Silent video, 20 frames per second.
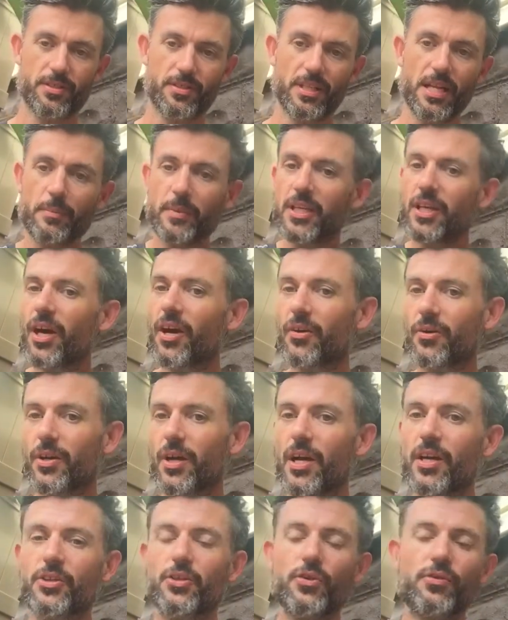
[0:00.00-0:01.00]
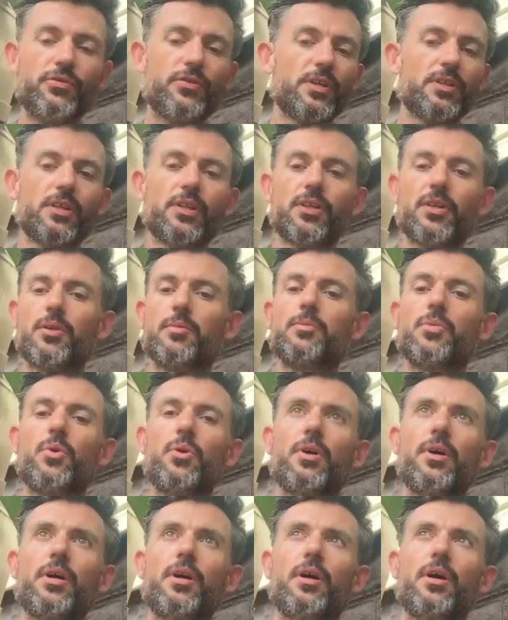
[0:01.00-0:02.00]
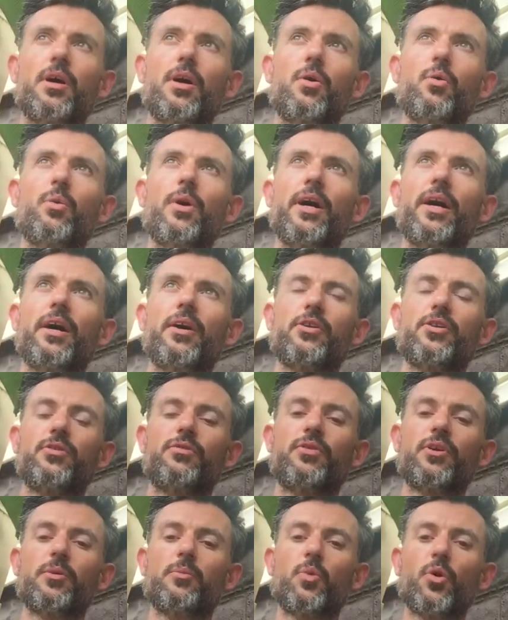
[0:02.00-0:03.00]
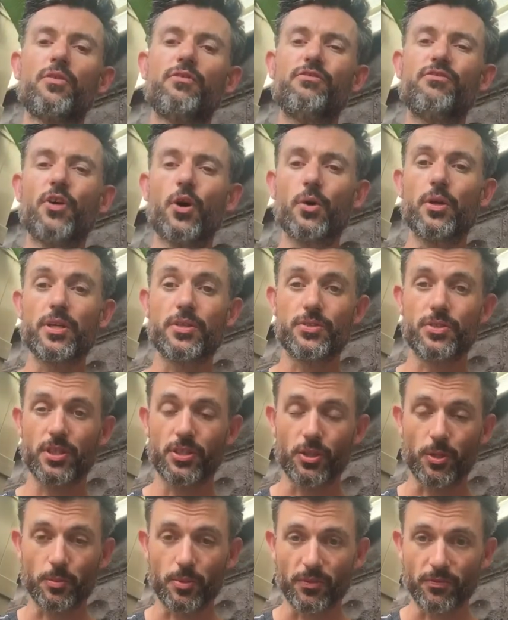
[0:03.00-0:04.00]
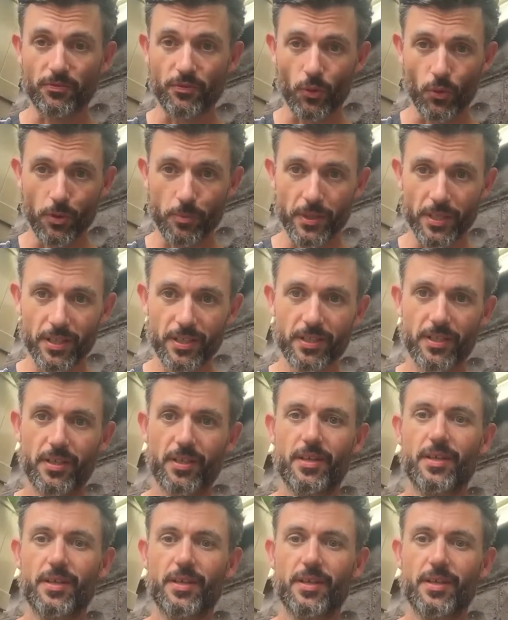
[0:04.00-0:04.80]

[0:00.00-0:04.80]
Let me know. Do you feel a little more aware? Do you feel more focused in your performing?